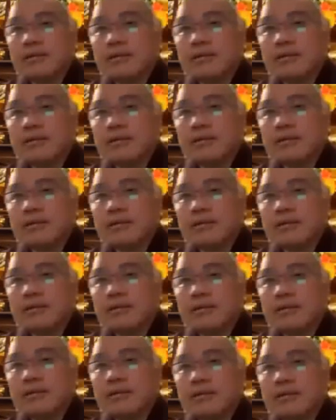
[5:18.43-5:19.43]

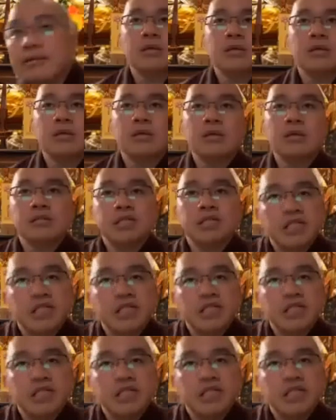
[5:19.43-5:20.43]

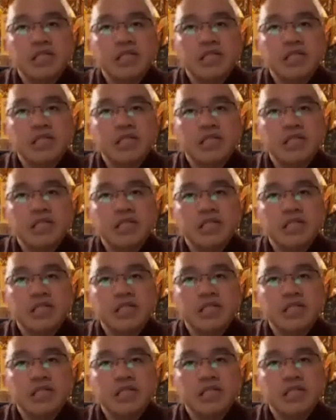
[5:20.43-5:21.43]

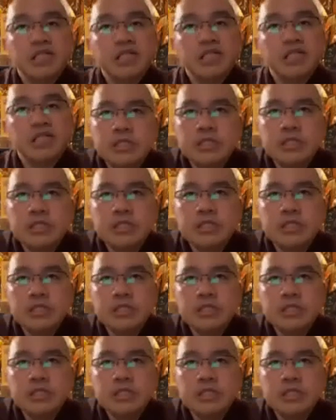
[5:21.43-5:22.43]

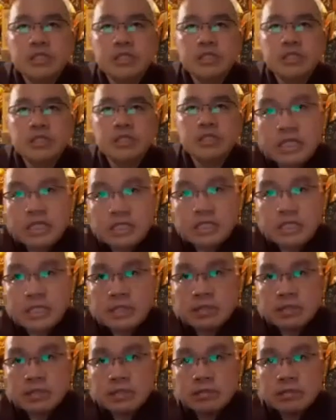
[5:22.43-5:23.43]

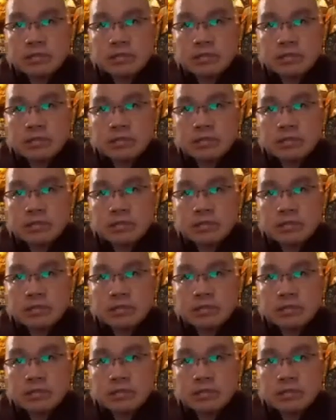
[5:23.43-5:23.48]
Nothing is said.